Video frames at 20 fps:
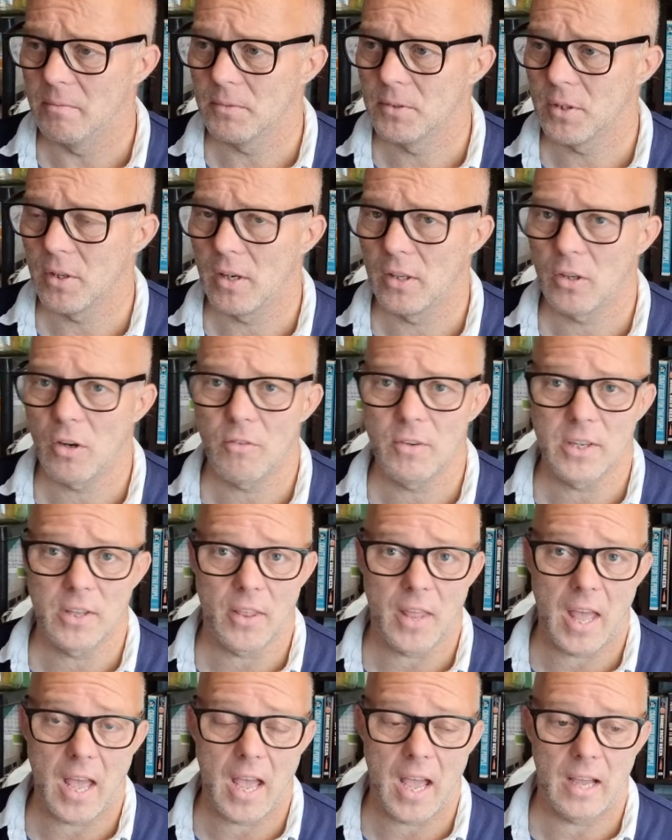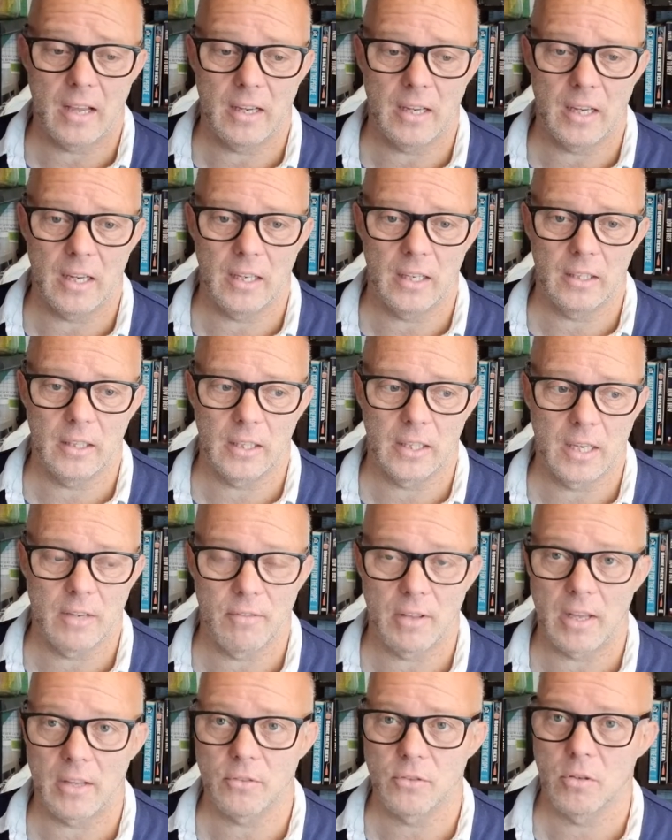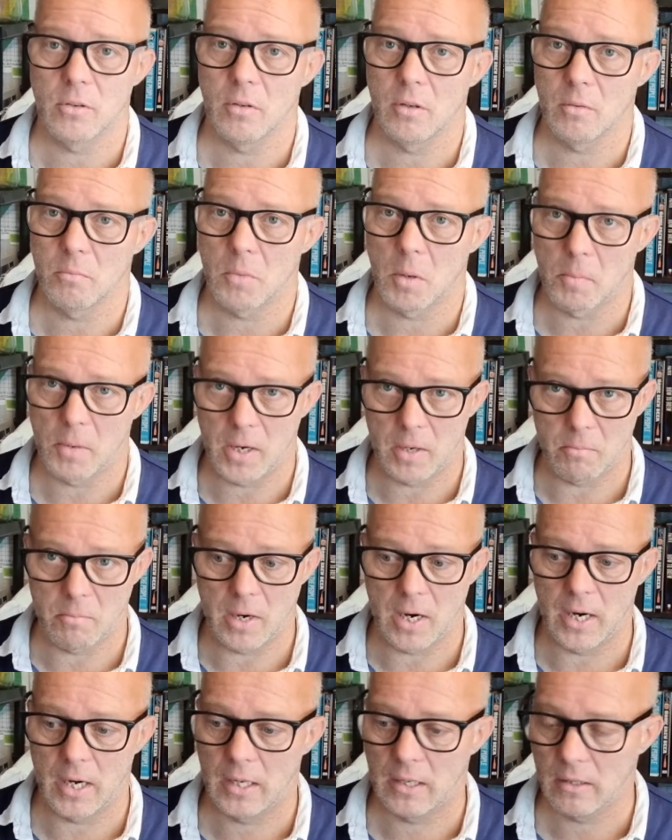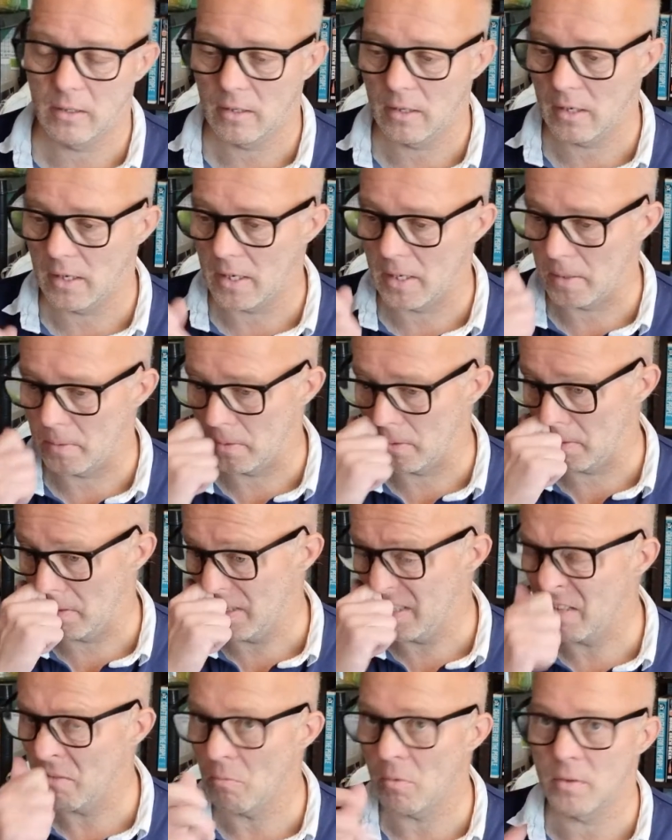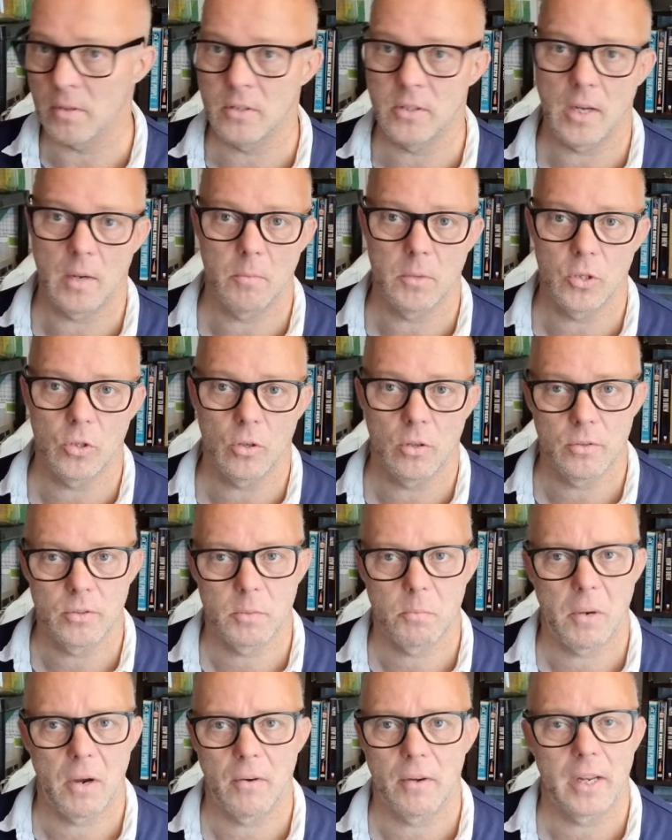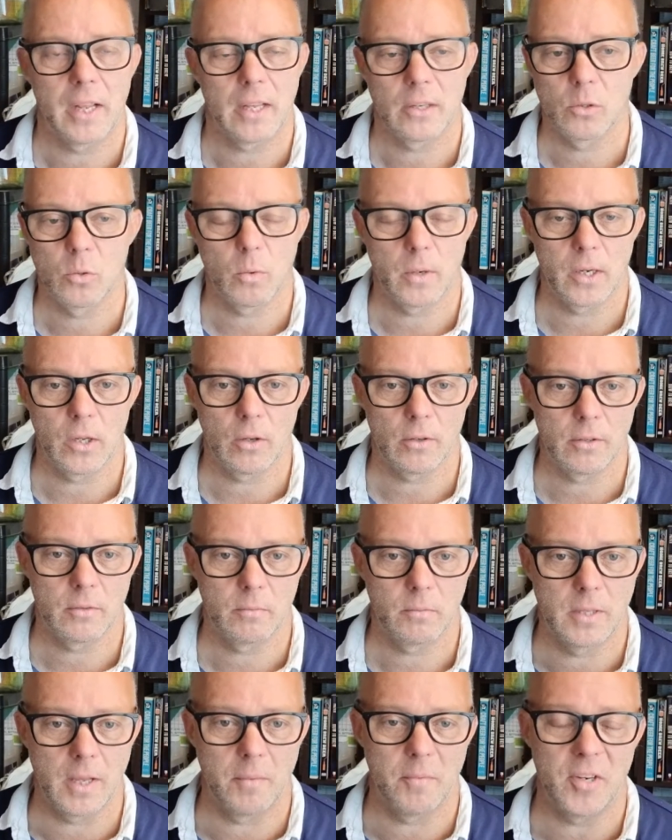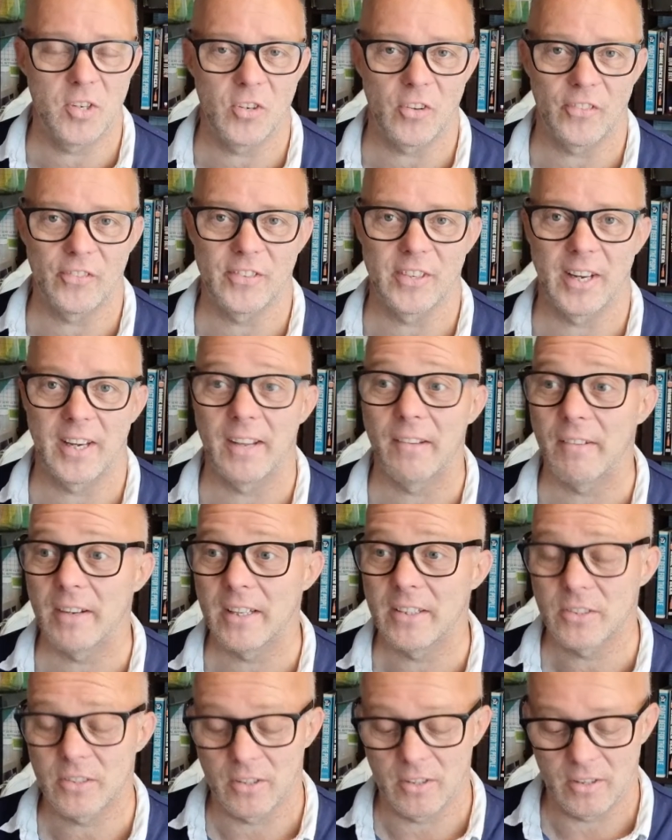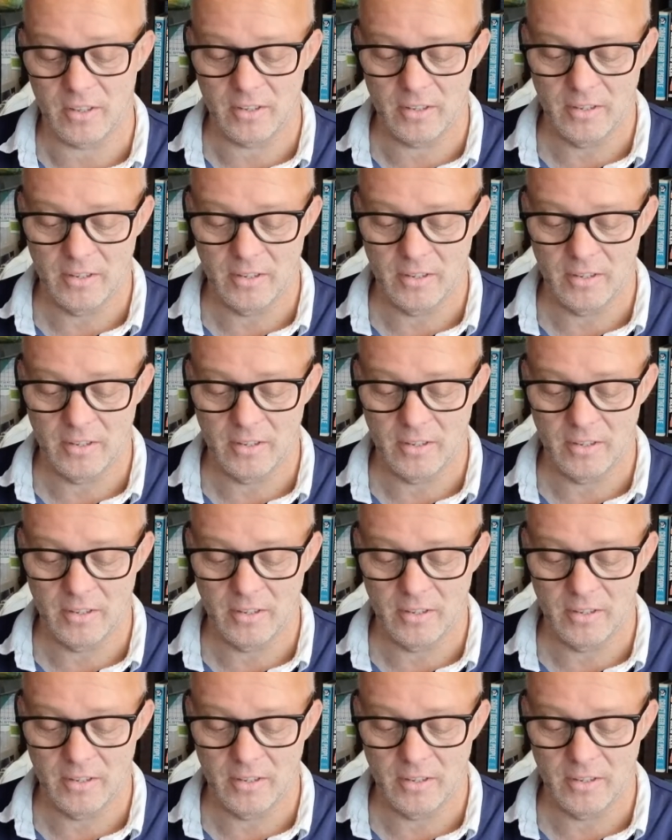So I got rid of that. I gave that to my mate Mike. He didn't want the demijohns. Apparently he had 20 odd demijohns anyway. So